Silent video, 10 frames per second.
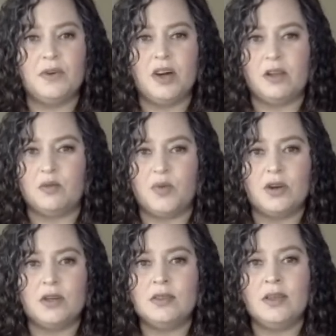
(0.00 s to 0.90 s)
color
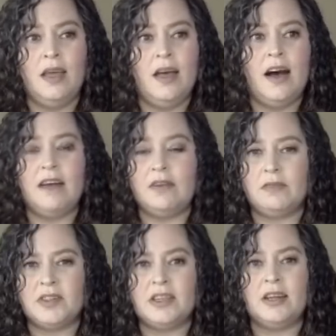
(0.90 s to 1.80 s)
boards I've ever seen,